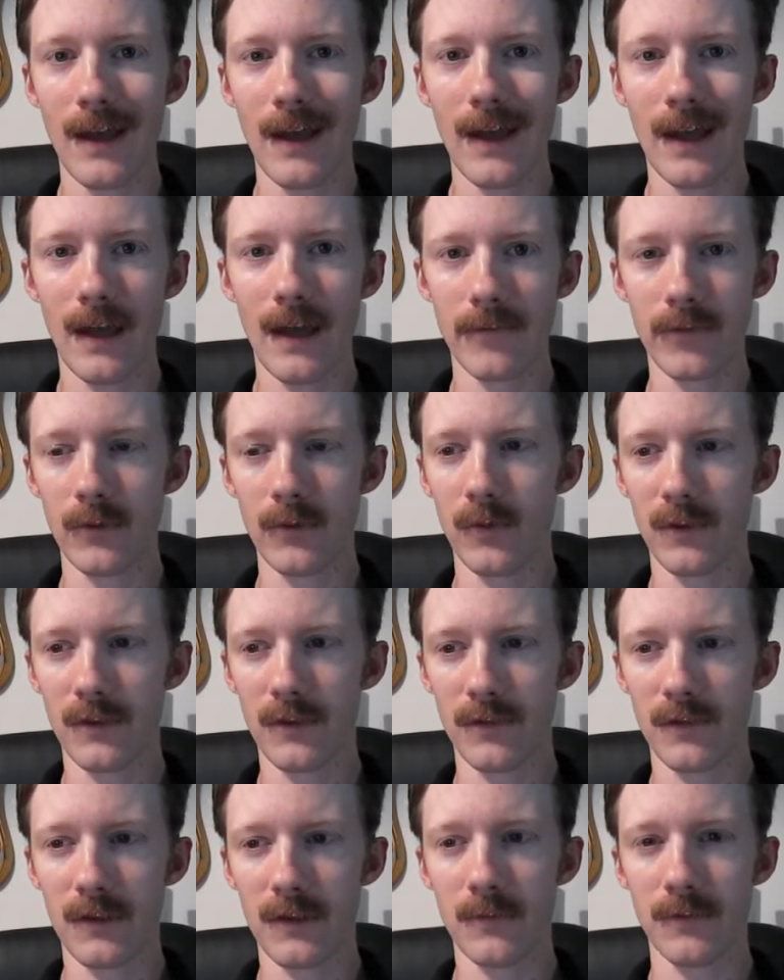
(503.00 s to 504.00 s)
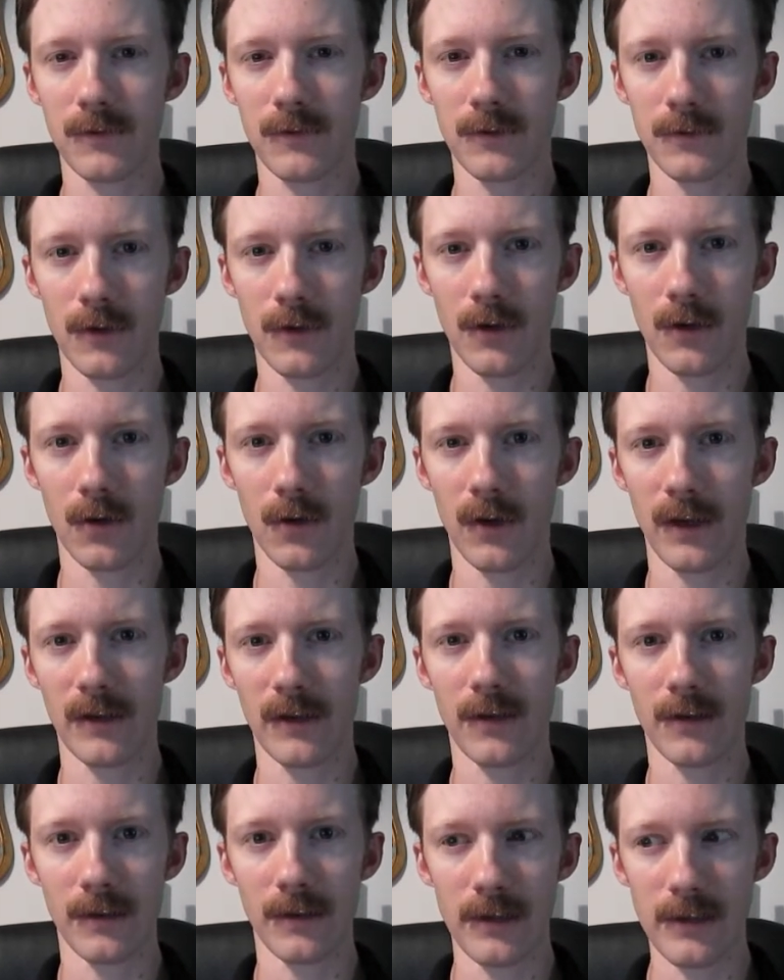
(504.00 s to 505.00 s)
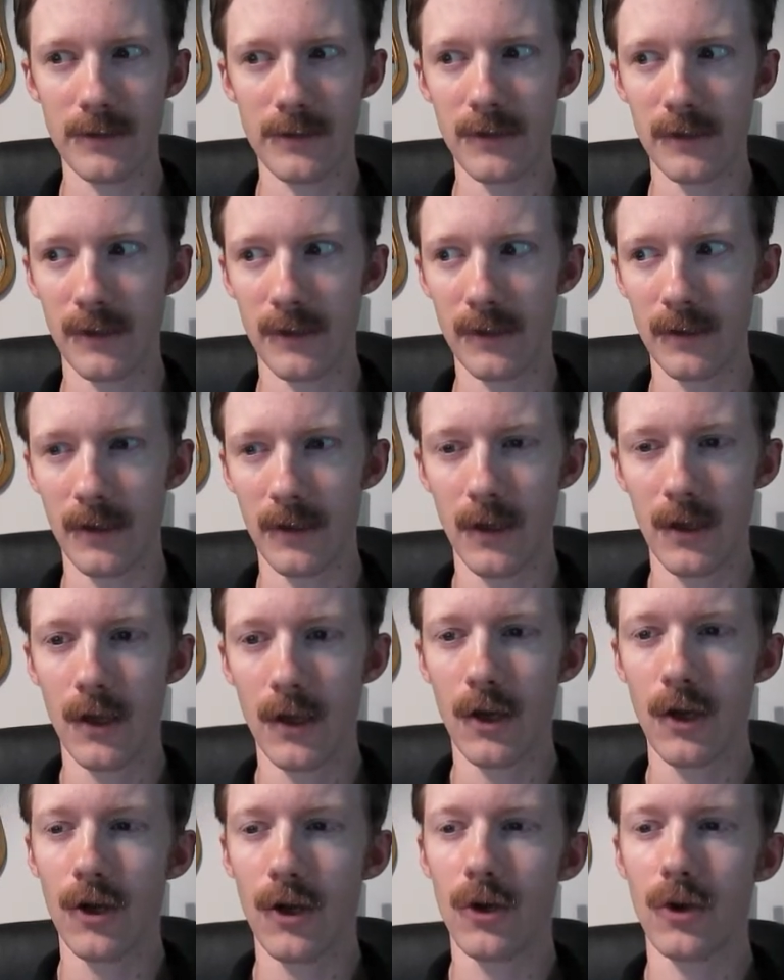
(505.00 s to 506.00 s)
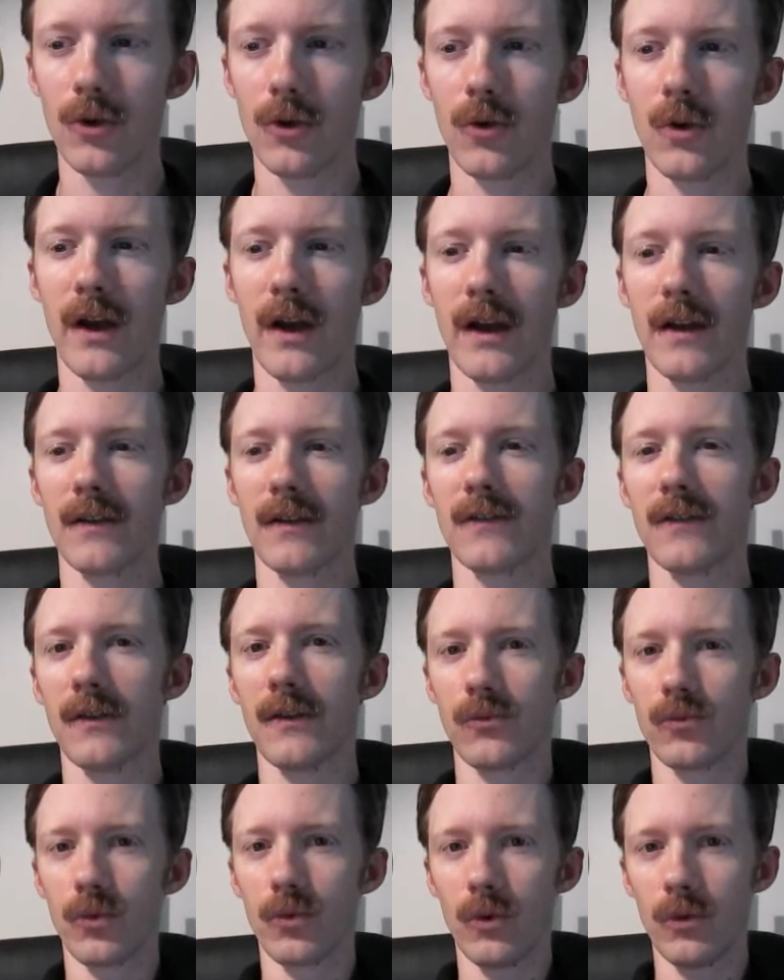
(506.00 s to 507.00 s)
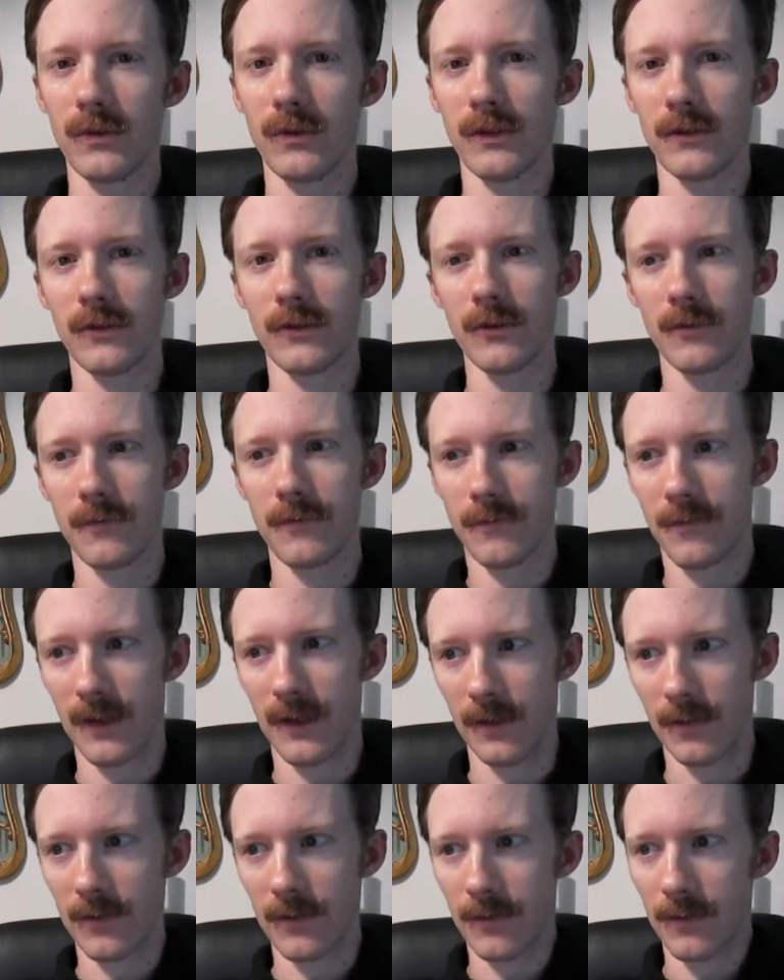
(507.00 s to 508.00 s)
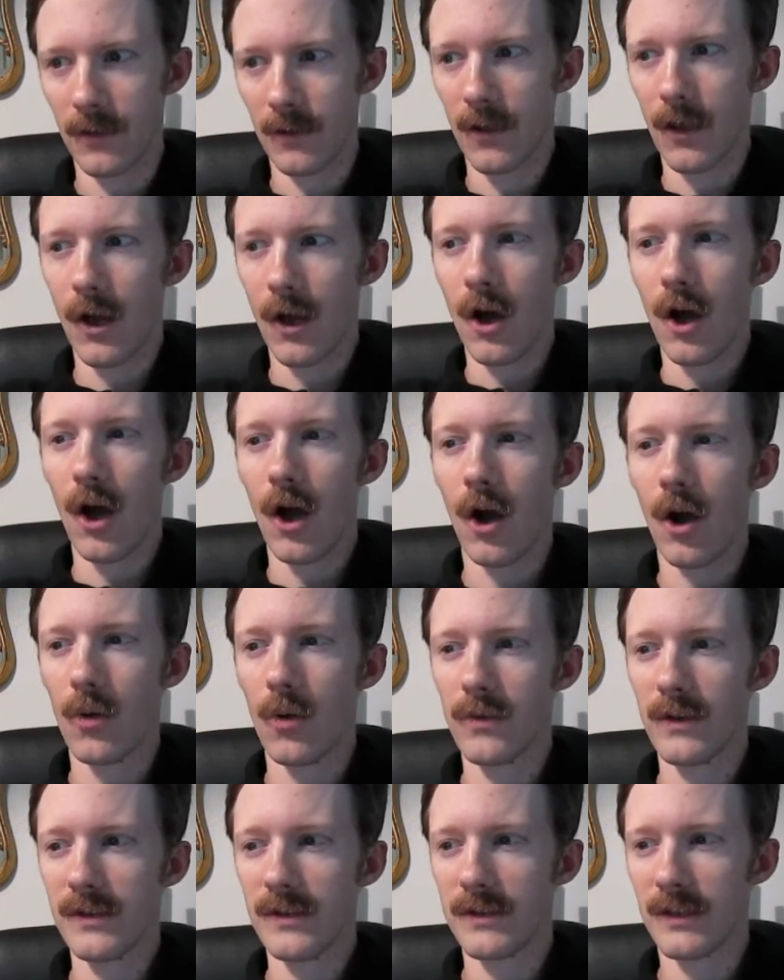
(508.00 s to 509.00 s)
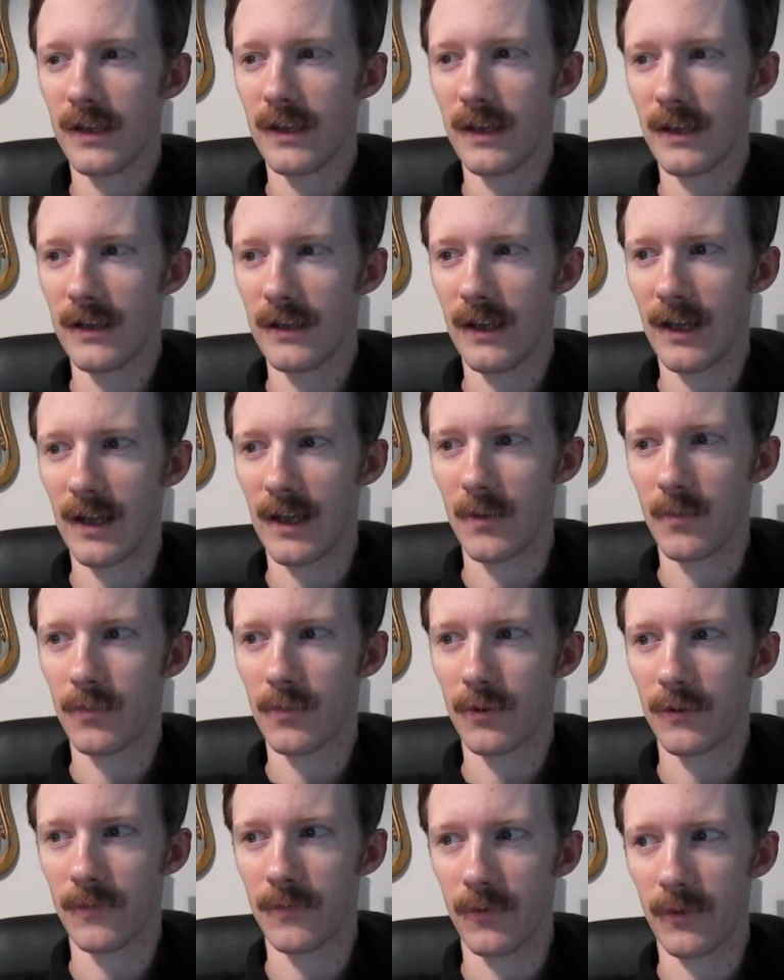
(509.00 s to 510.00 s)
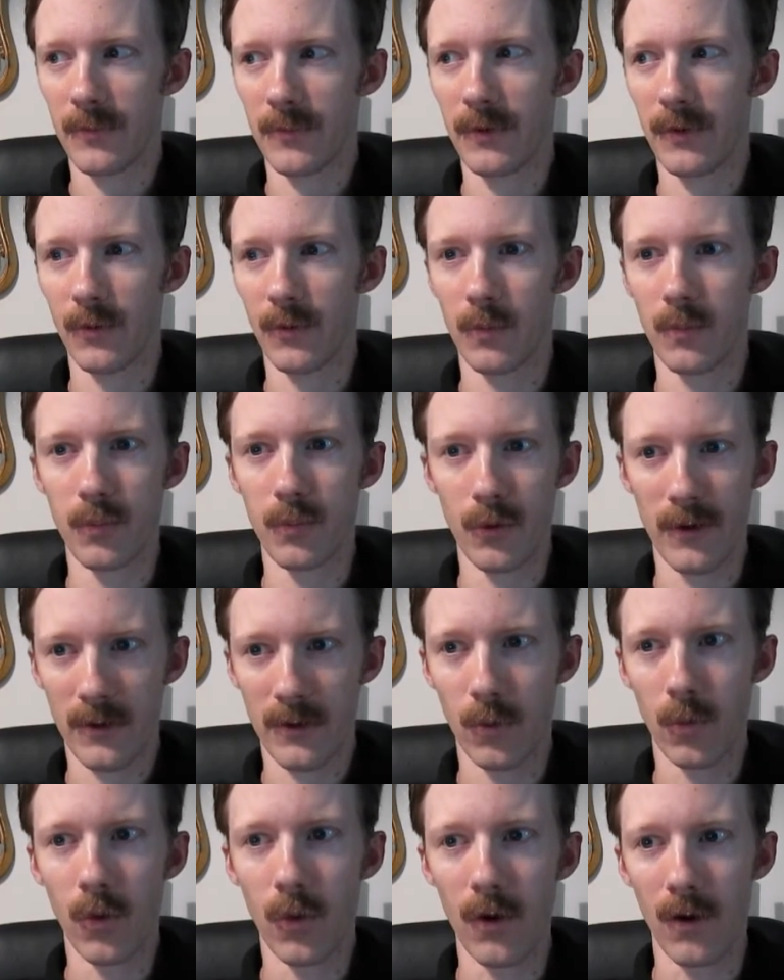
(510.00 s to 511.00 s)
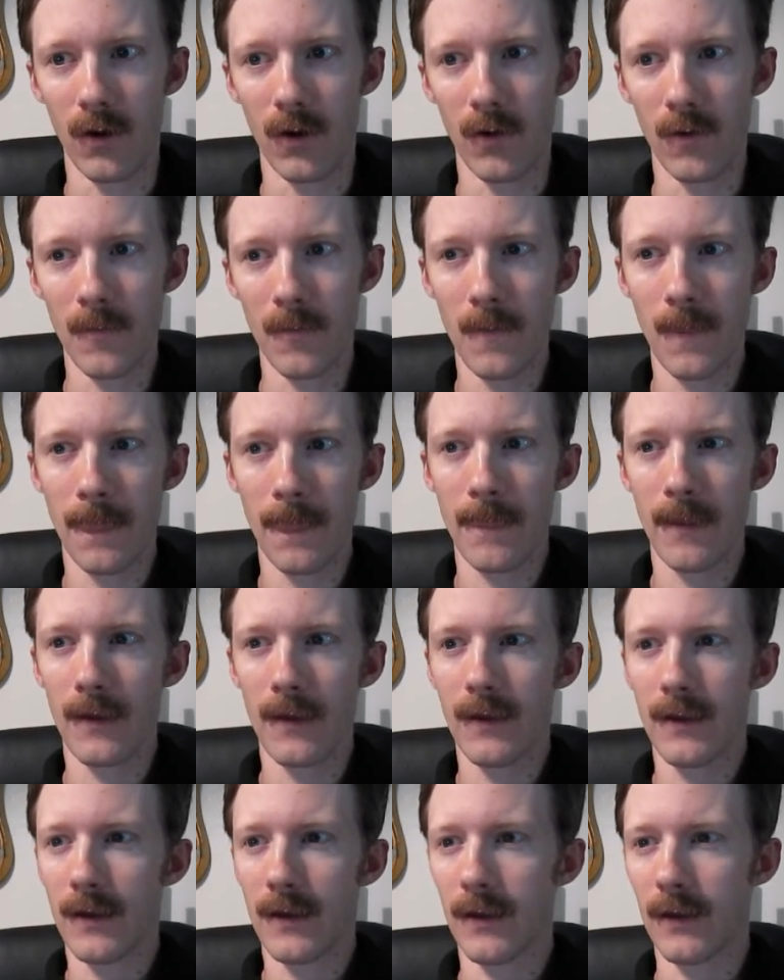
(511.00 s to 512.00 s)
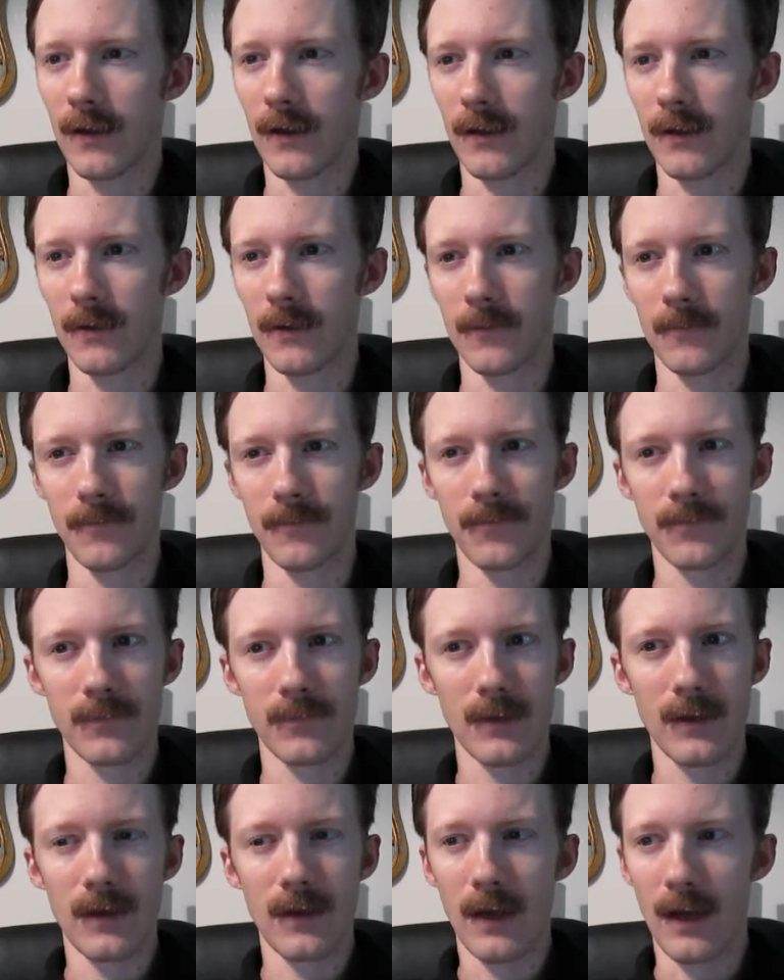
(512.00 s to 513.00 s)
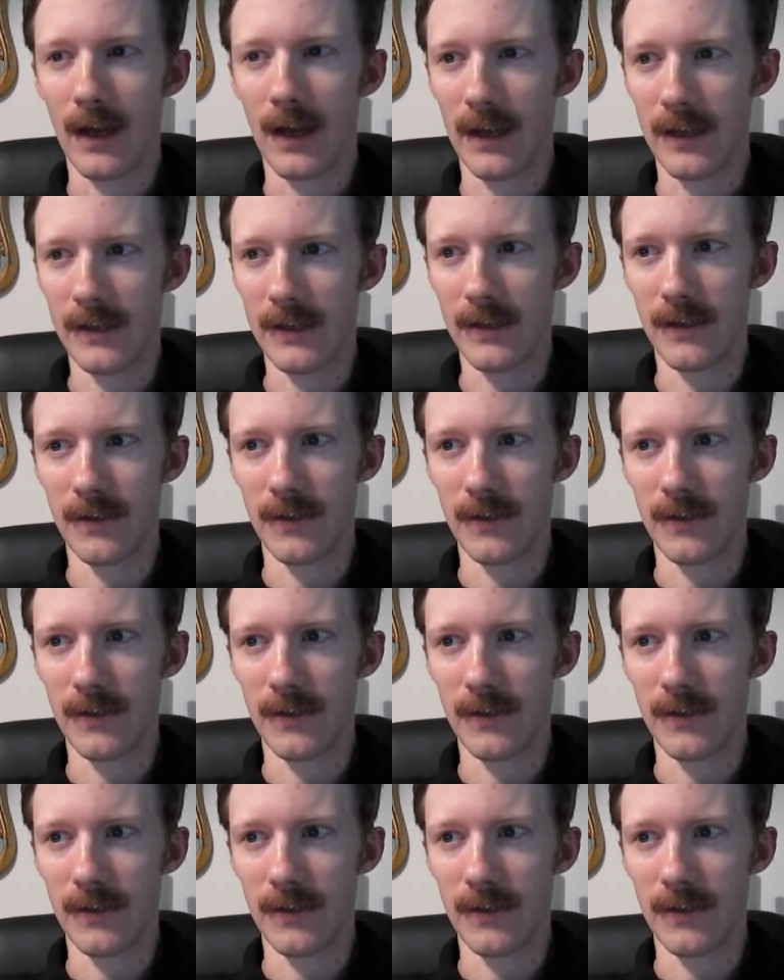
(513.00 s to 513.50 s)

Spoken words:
Everyone seems to know a collegiate who has enrolled in good faith only to hit a proverbial brick wall, i.e.